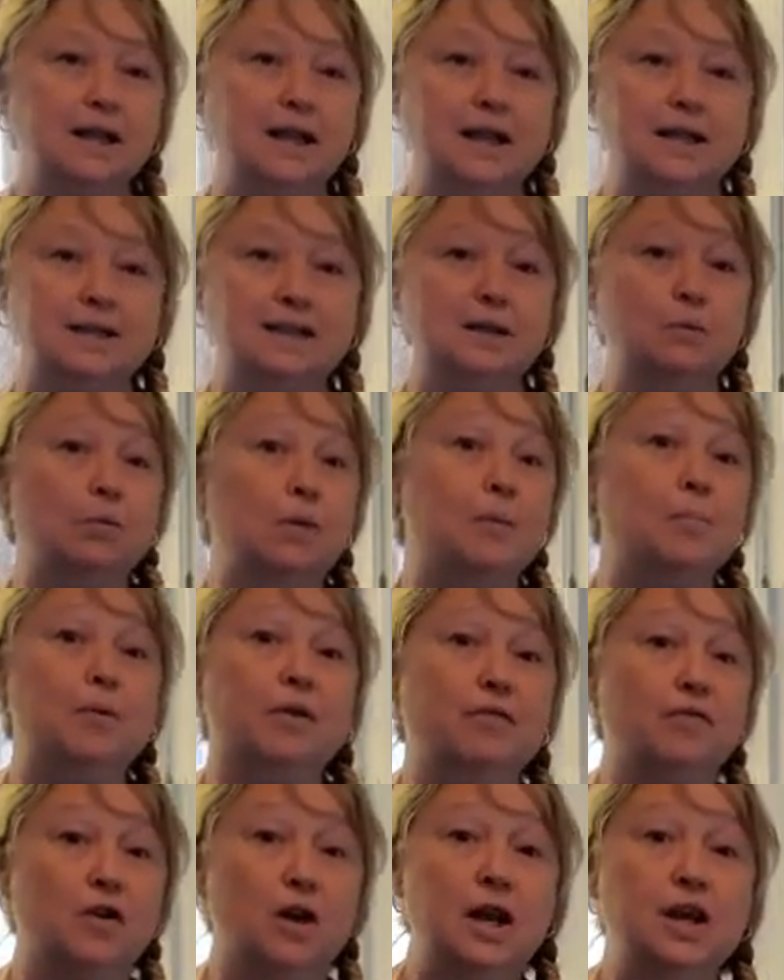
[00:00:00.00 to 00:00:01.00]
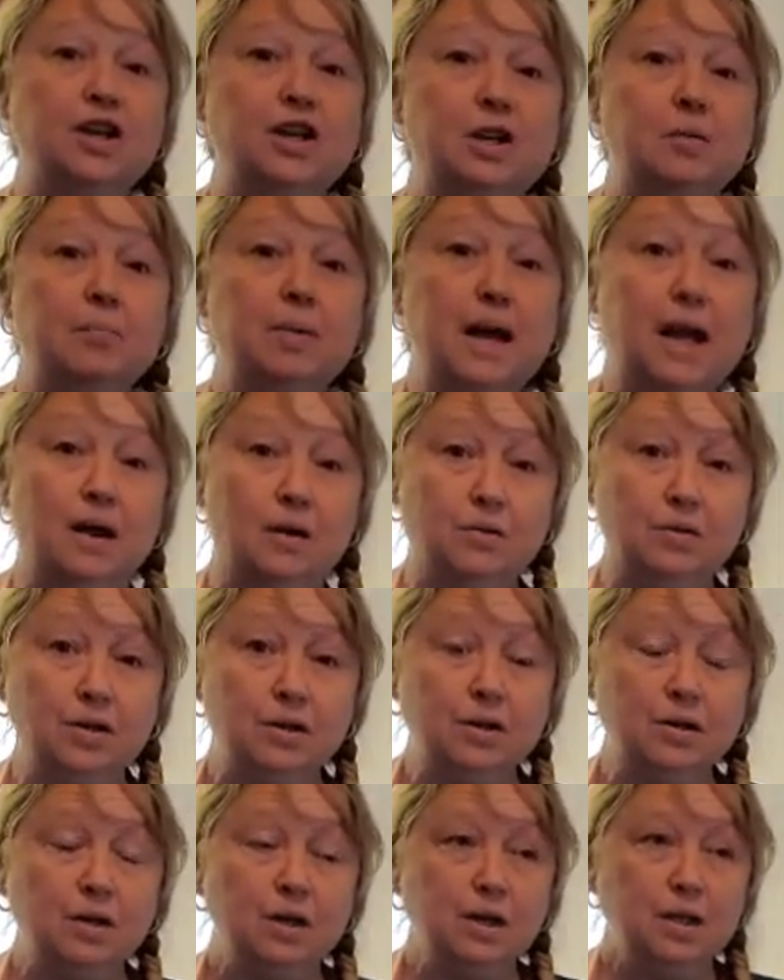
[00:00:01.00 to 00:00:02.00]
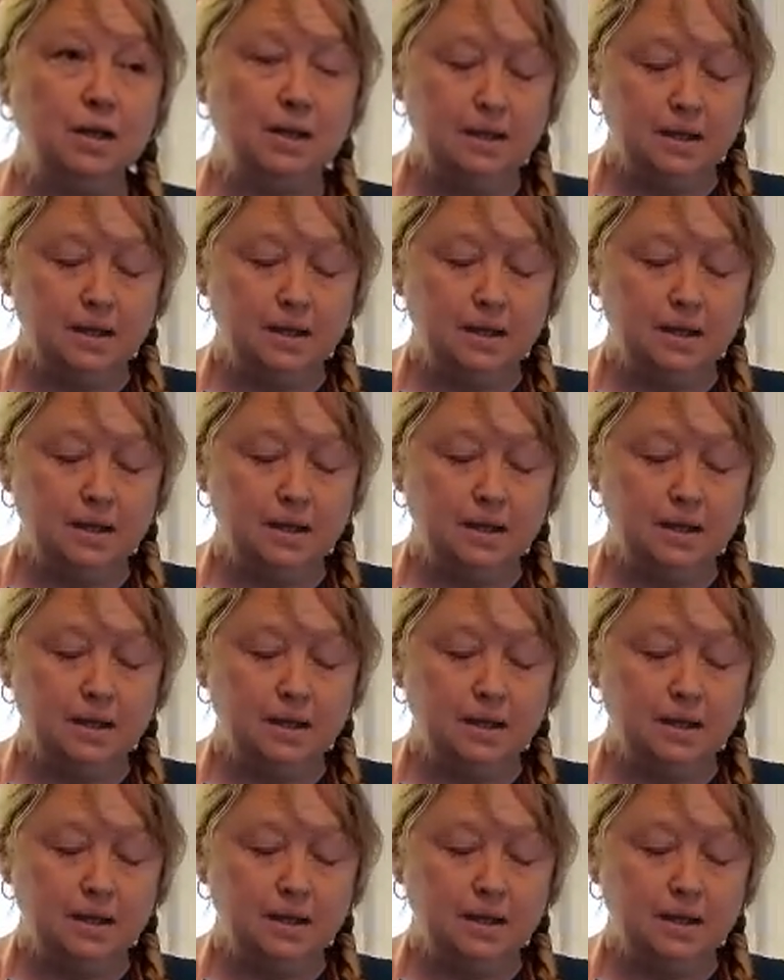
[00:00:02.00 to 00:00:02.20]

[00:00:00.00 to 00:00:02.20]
Like I said, we prefer onion powder.